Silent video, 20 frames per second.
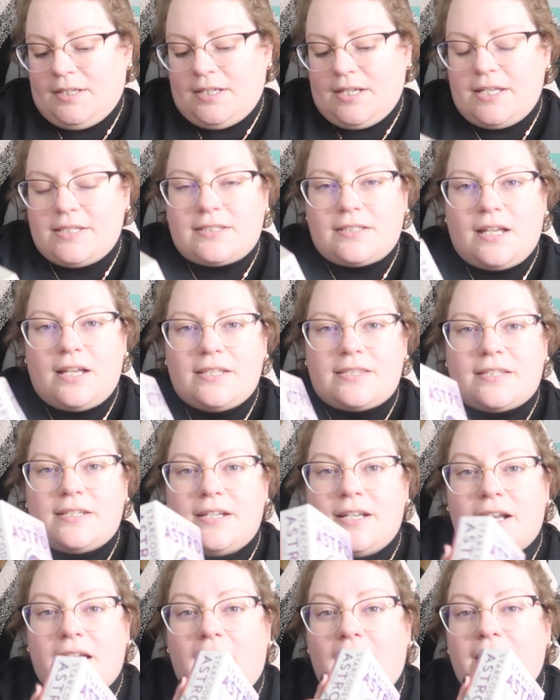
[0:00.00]
It's
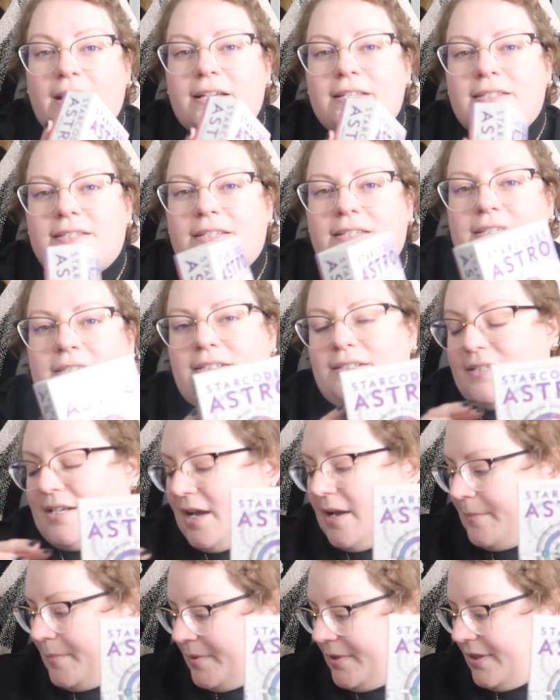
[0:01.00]
not as
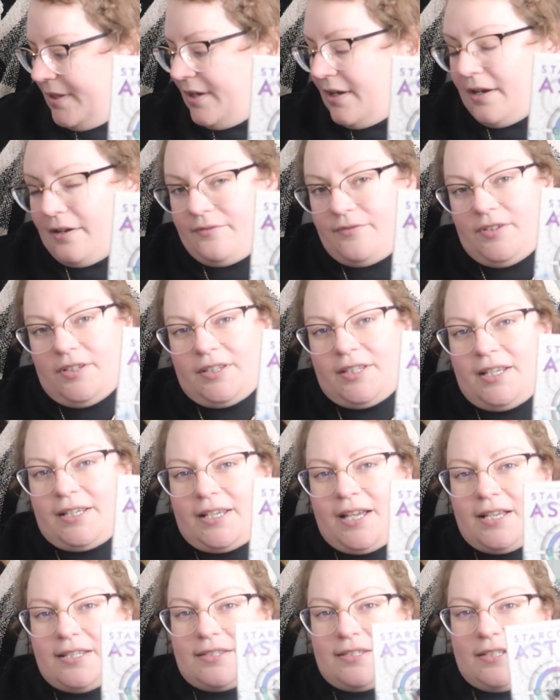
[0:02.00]
in-depth, I feel like,
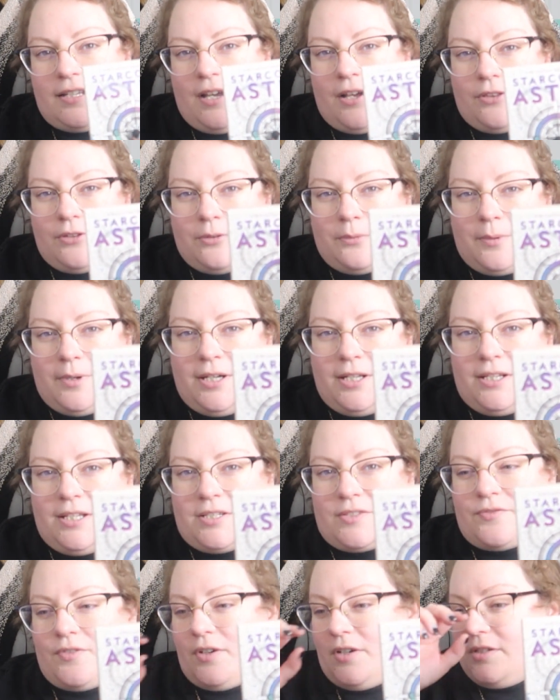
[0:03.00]
as the other one
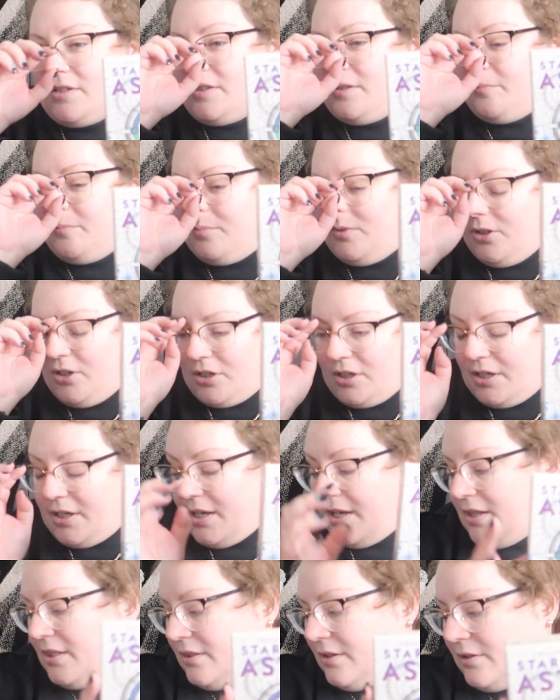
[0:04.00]
as far as the book
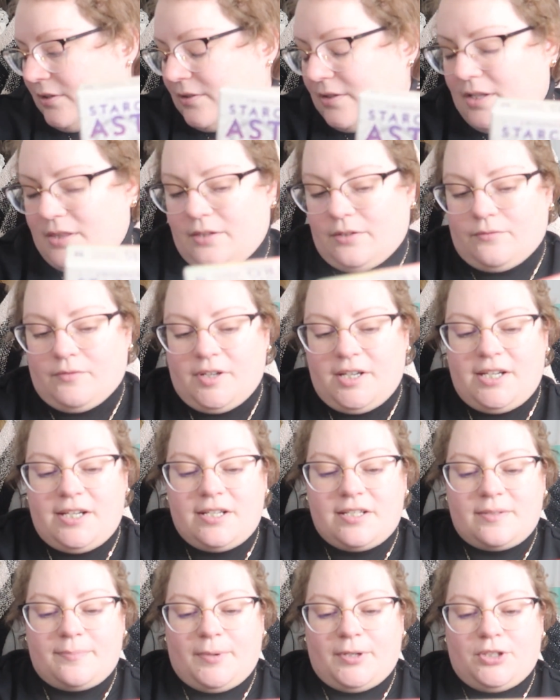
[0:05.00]
and the
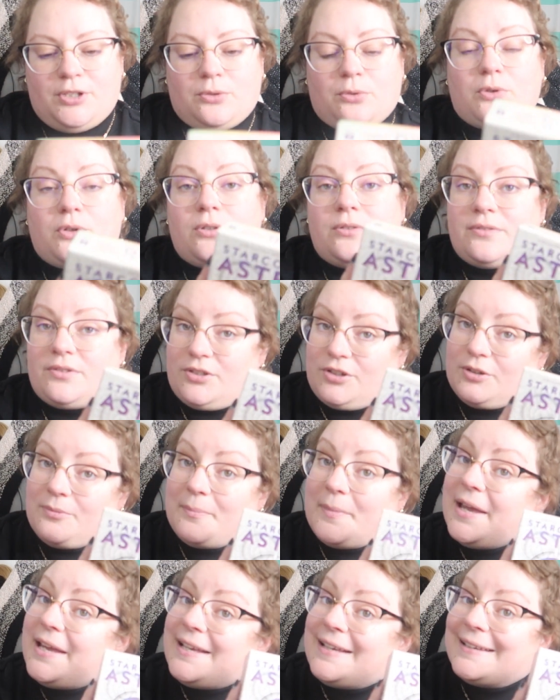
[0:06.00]
readings, but you could
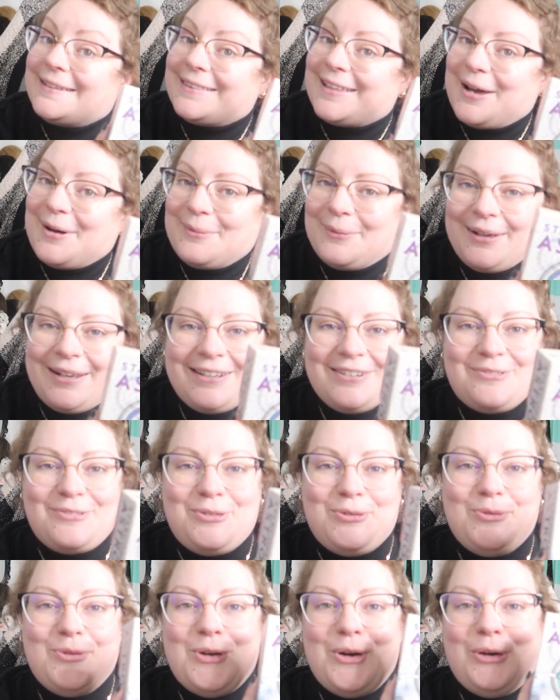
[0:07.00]
make it that way if
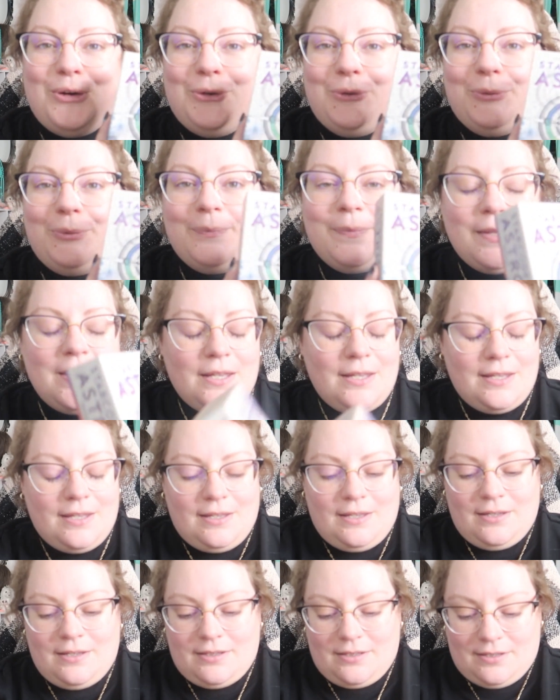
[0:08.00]
you know
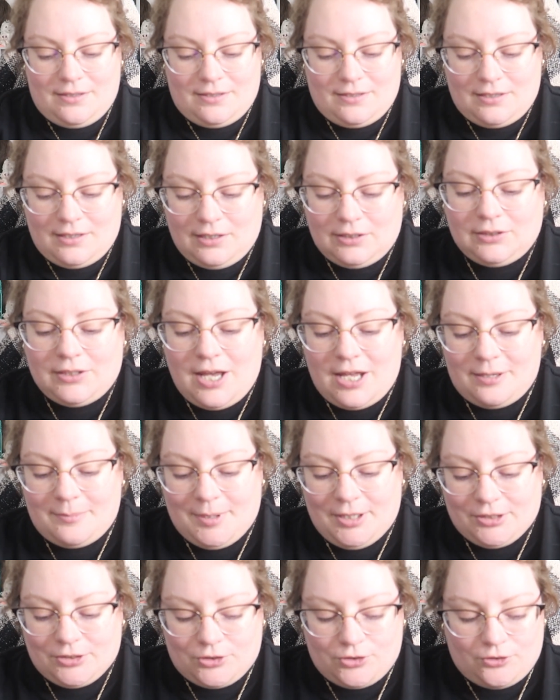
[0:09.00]
a lot
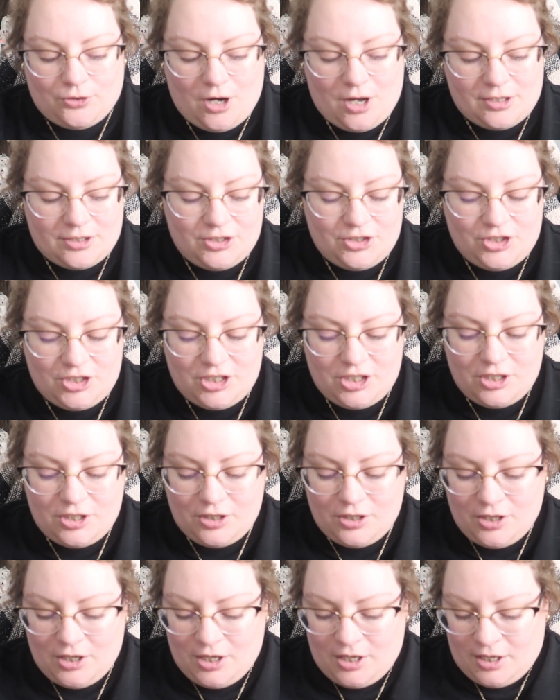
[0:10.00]
about astrology.
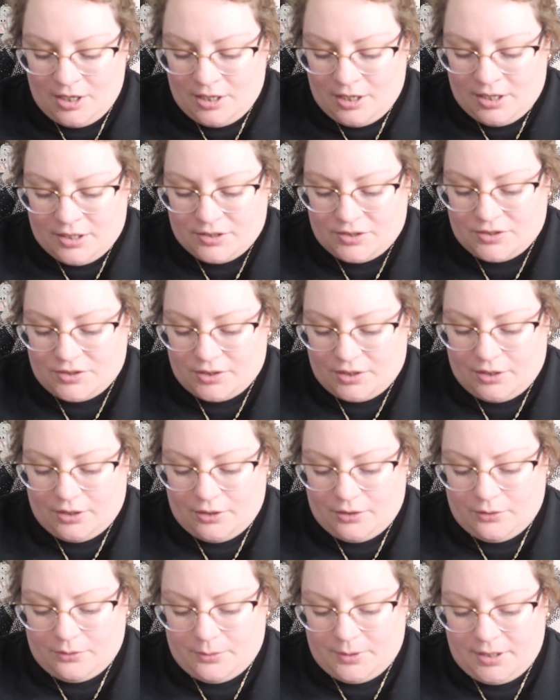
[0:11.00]

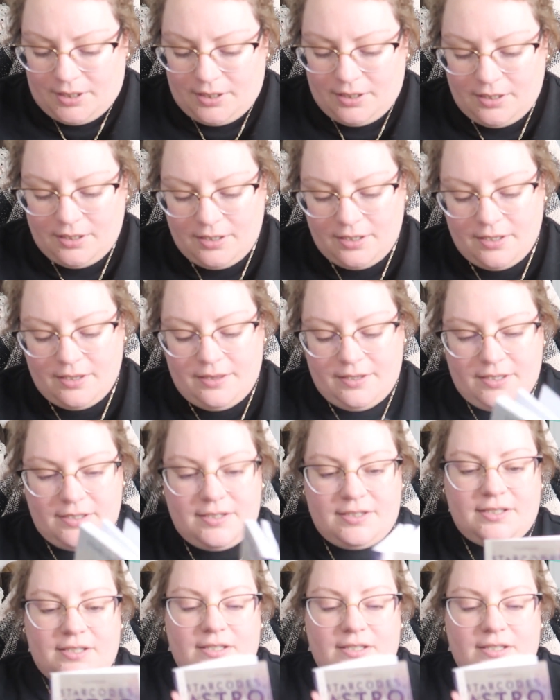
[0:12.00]
So this